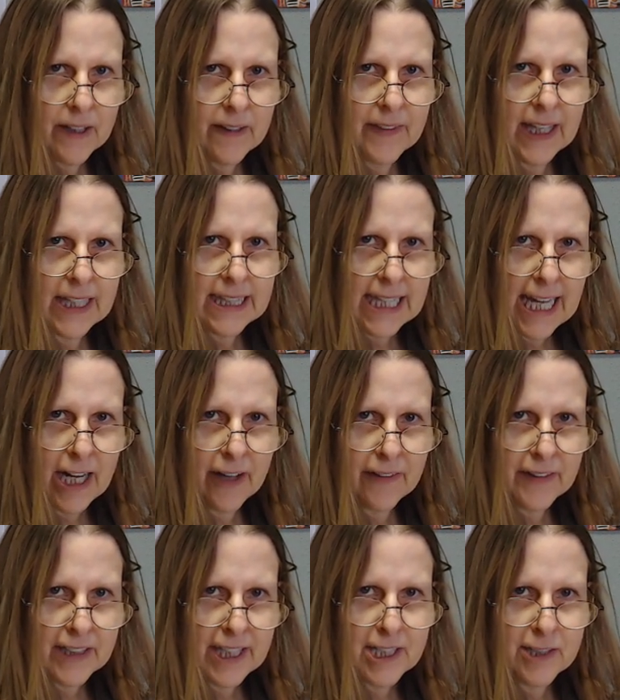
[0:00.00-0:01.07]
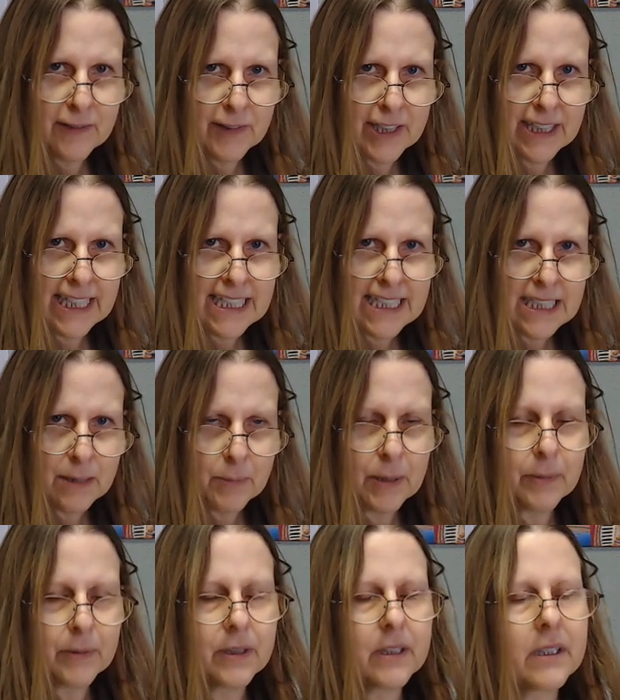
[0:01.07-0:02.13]
They lay on the ledge of the lazy
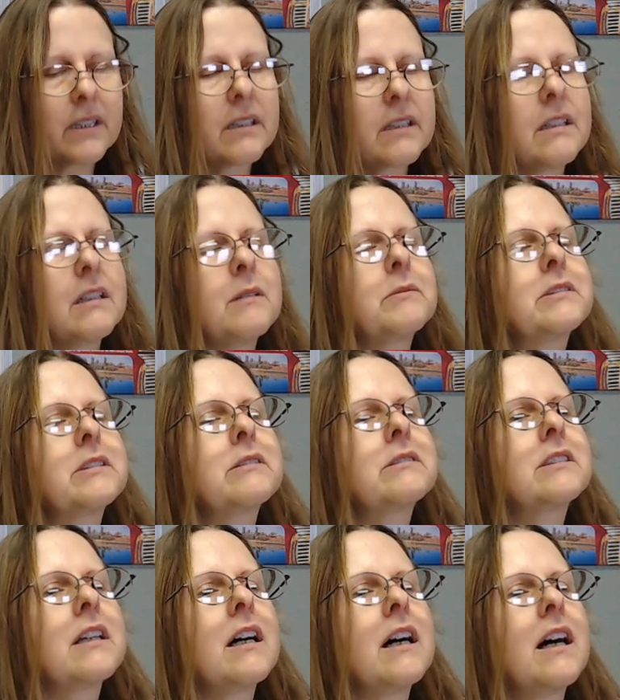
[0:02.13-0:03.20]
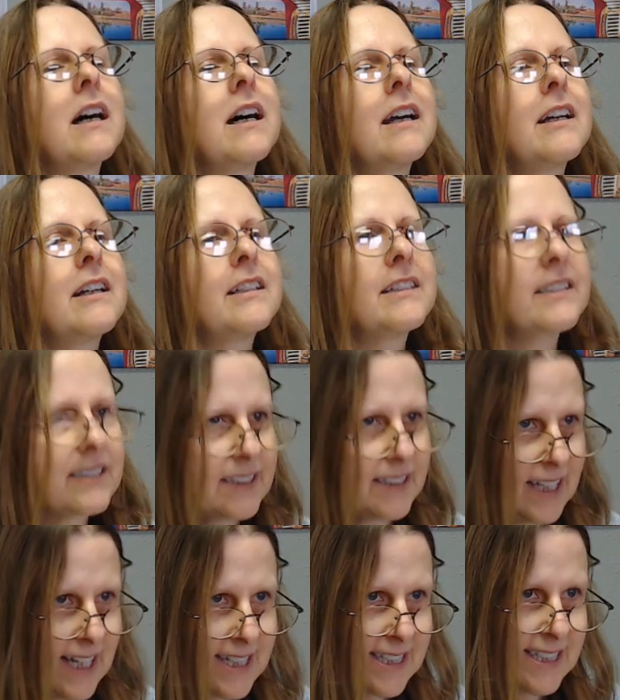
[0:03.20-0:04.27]
people. I'm like, oh, I'm so tired.
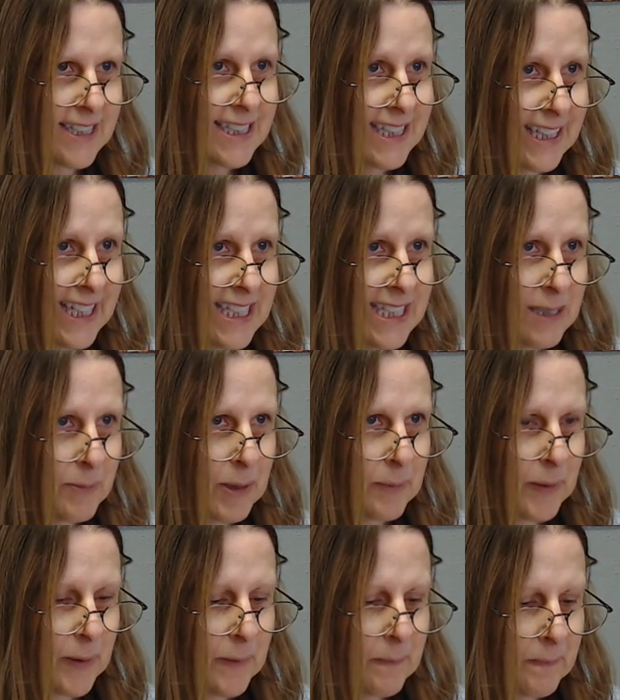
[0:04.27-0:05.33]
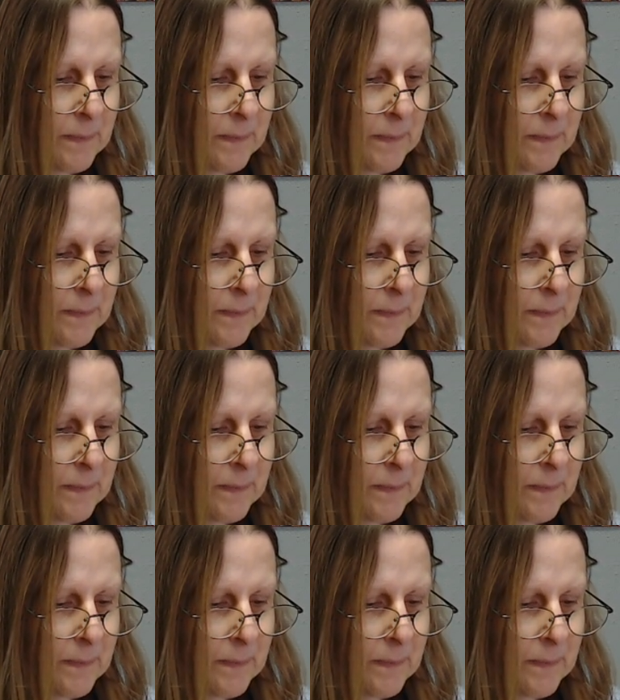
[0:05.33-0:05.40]
Yes, it's the lazy people.